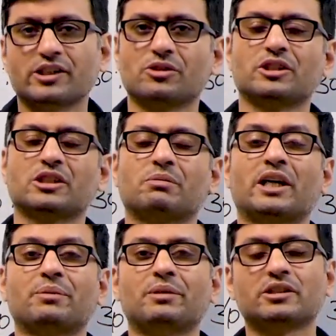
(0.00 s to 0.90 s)
So this
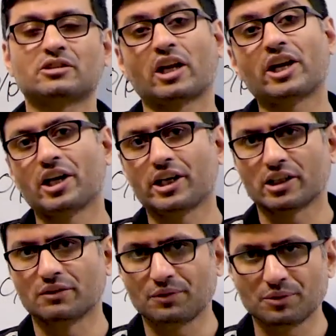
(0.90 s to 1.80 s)
might be slightly
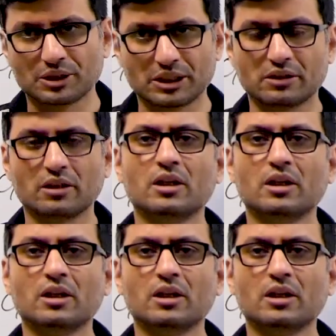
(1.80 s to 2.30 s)
confusing.